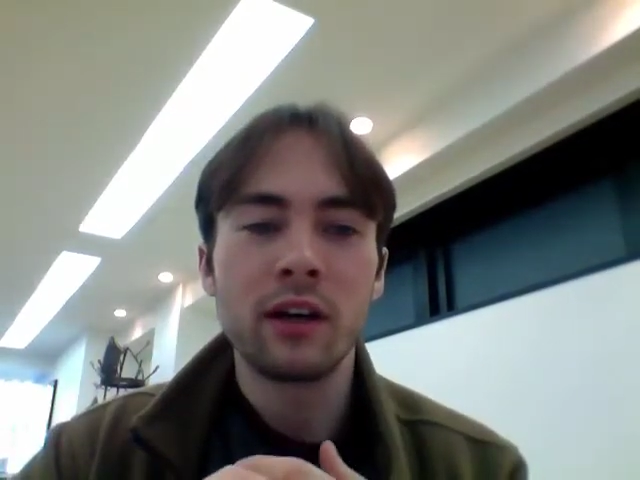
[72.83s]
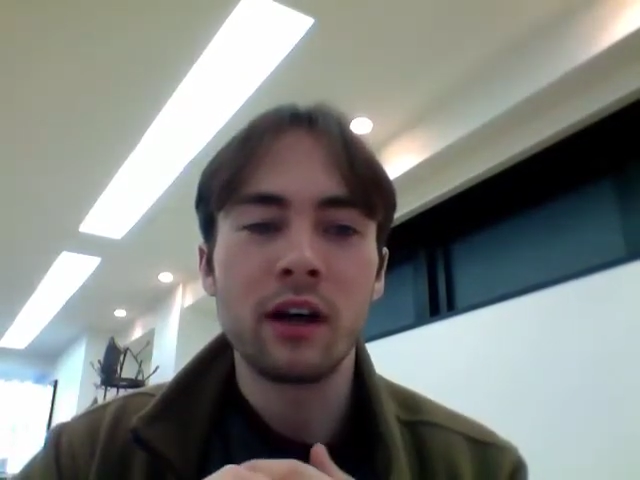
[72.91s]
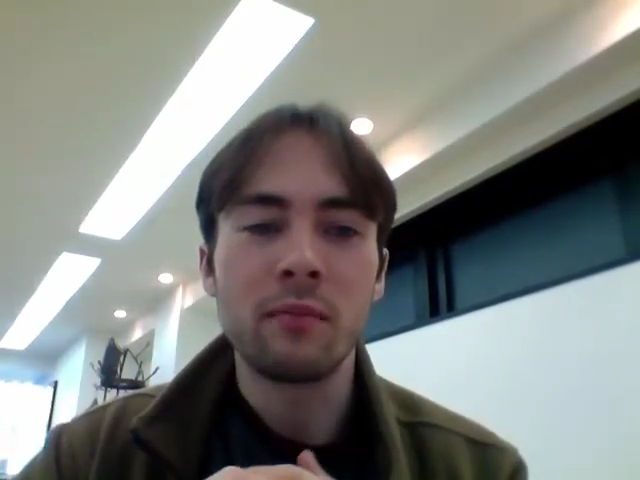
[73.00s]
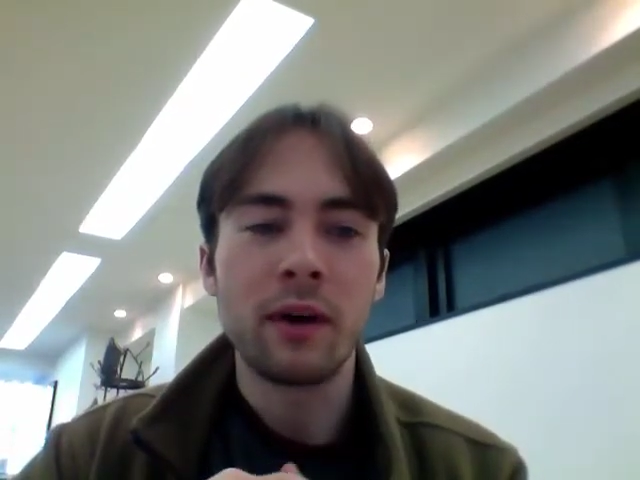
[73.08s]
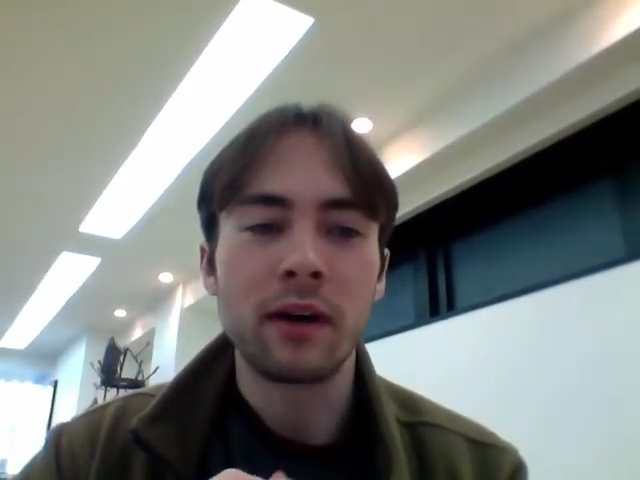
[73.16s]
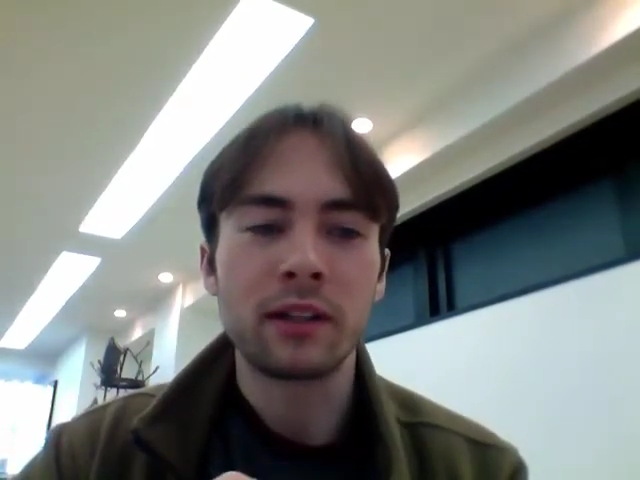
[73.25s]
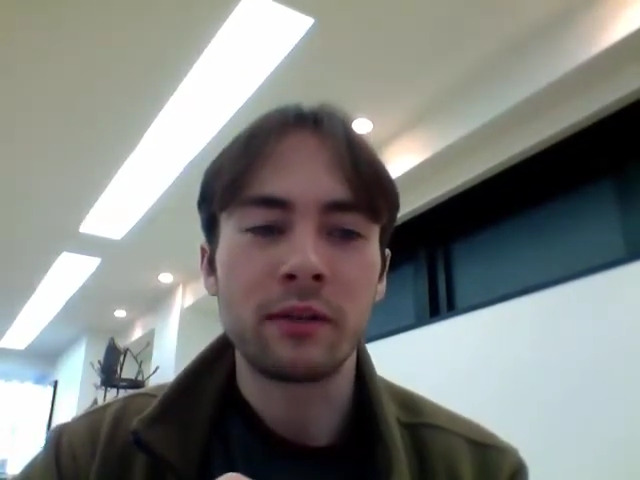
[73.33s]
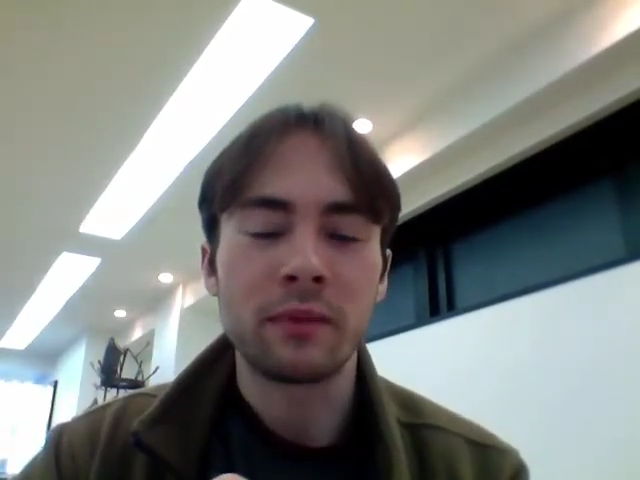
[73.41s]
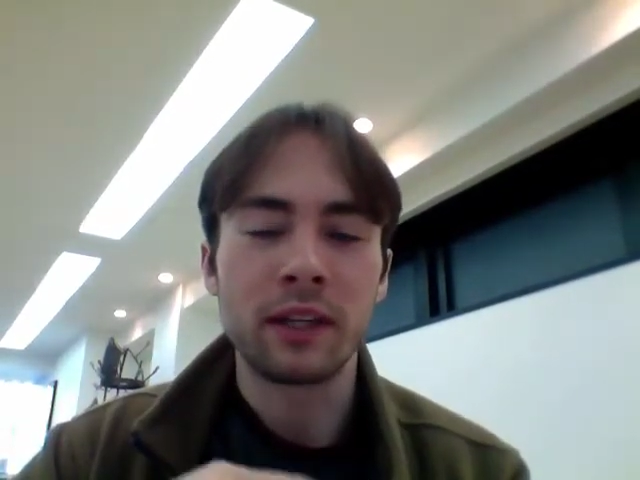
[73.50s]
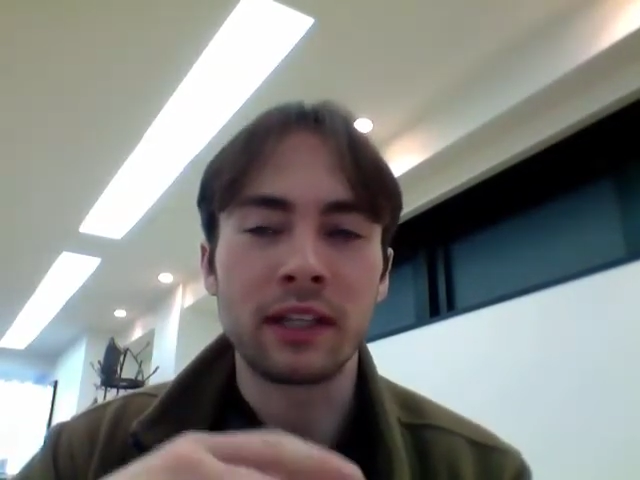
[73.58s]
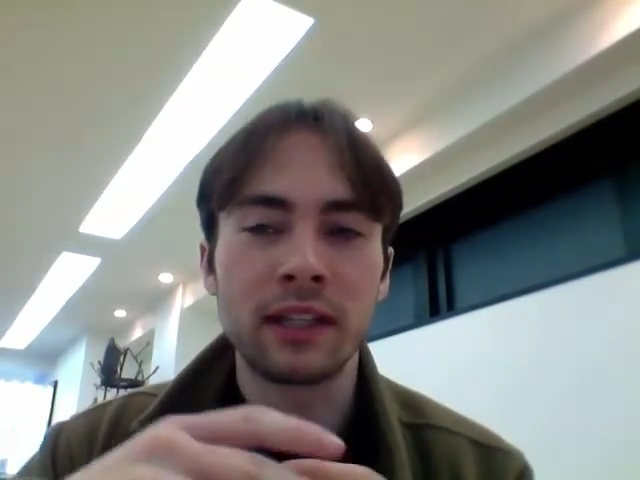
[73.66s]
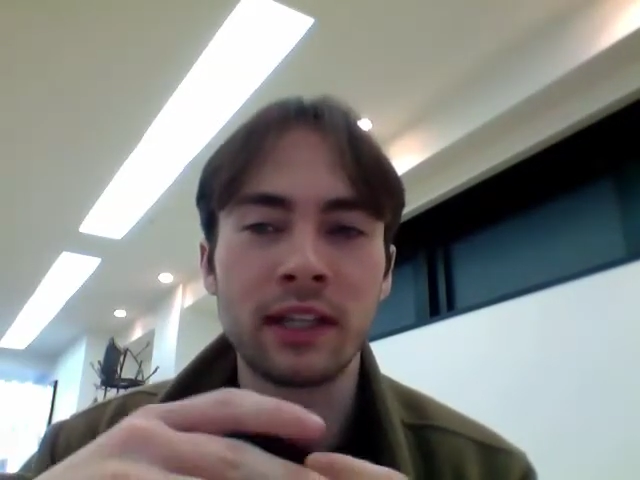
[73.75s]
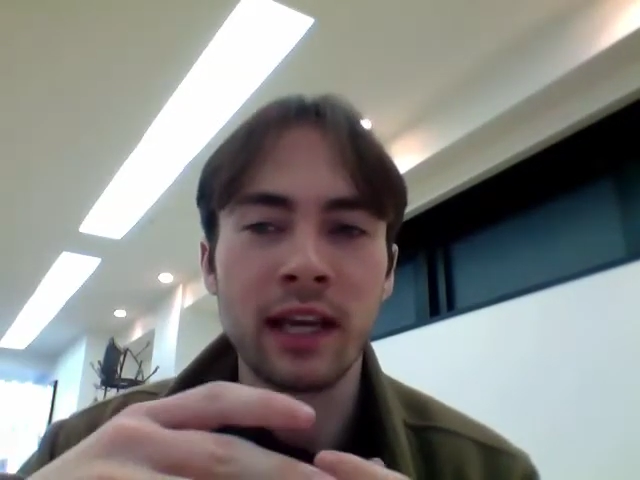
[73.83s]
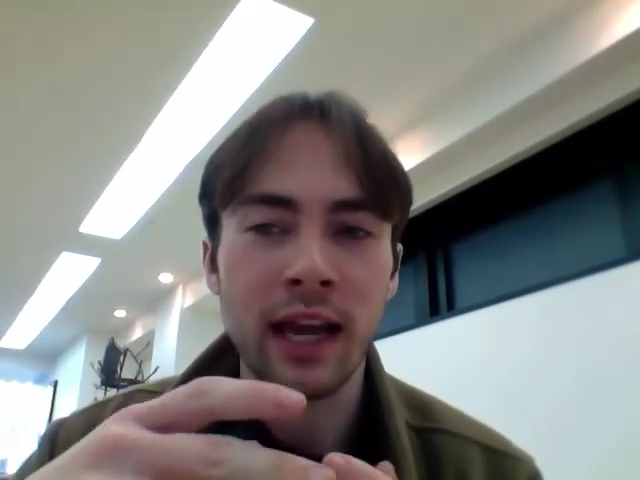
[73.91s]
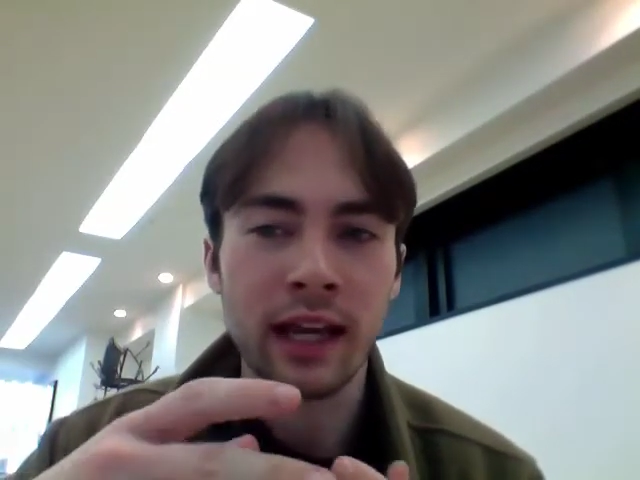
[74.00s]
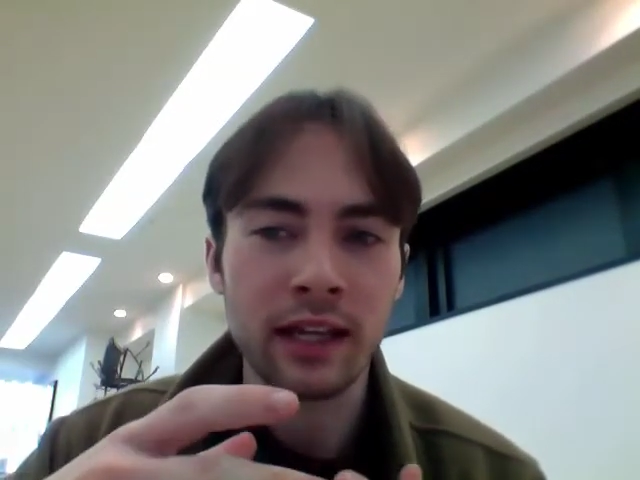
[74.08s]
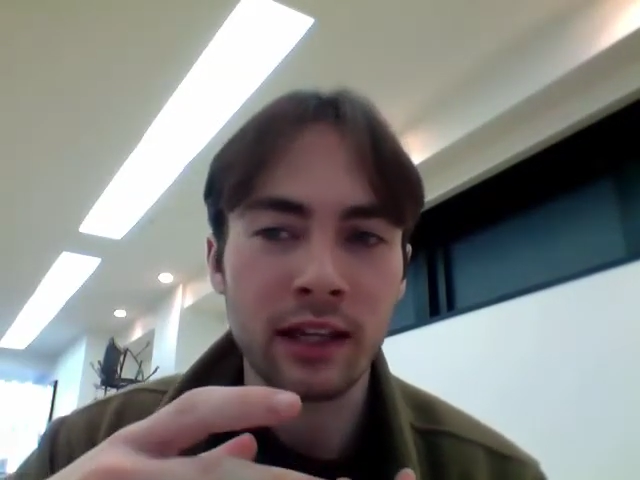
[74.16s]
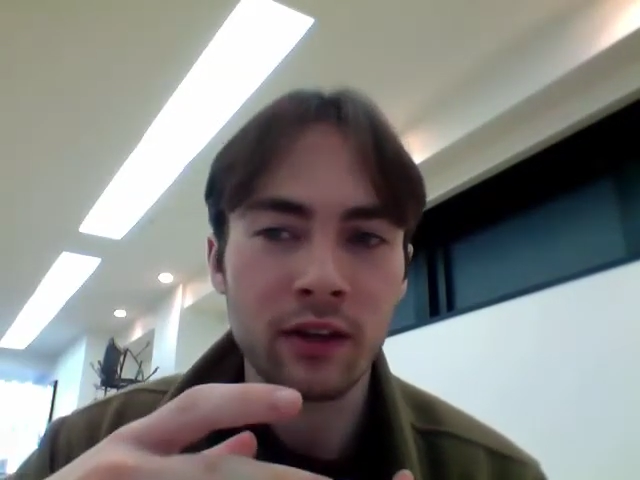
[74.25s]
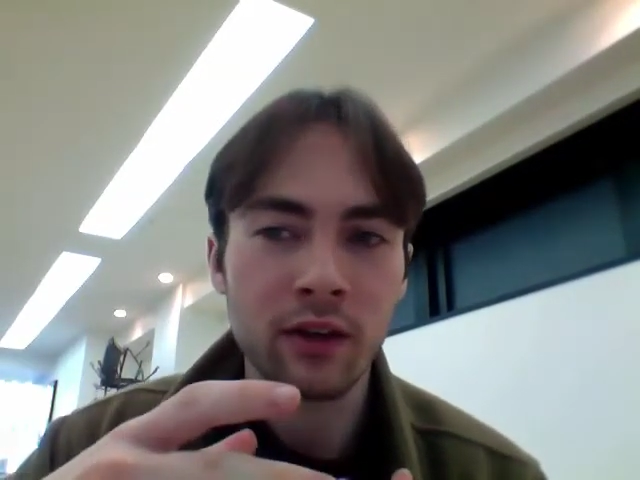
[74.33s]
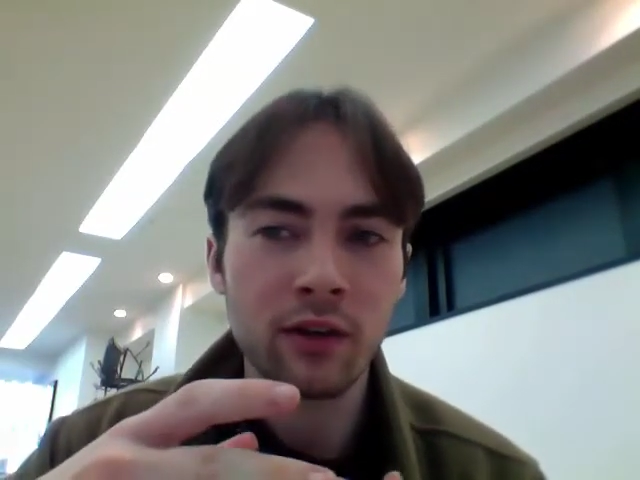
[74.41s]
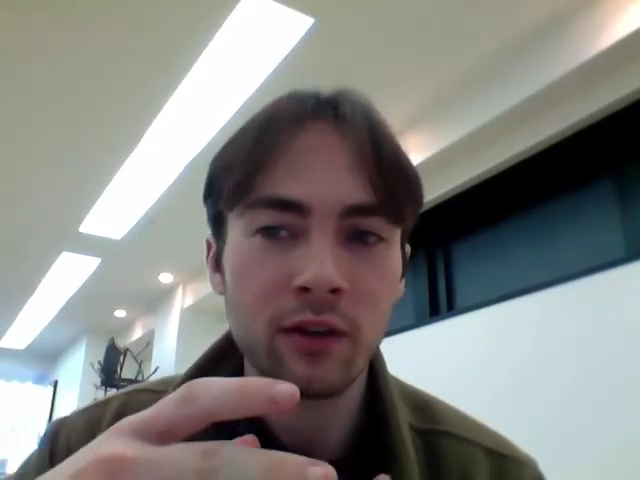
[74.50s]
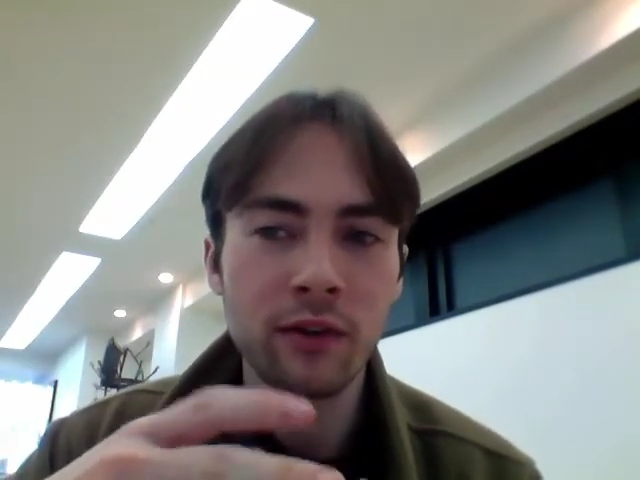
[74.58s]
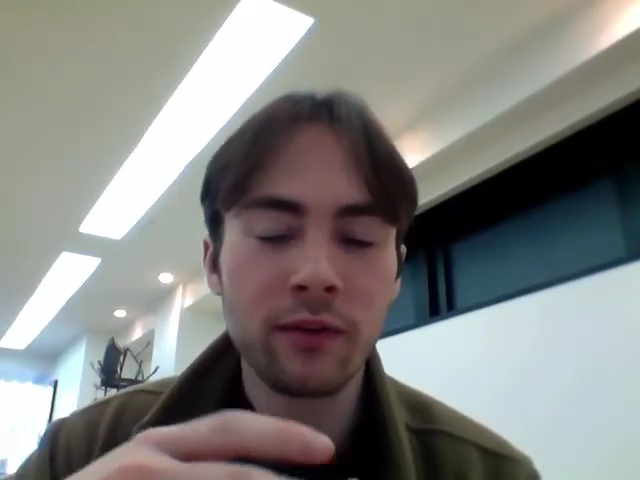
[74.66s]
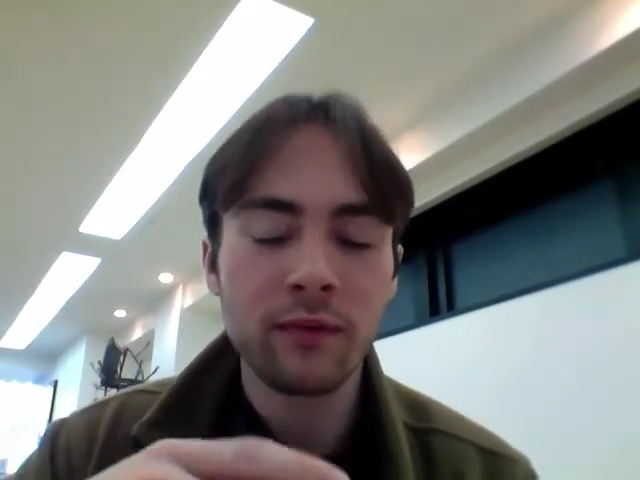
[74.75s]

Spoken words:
about something technical.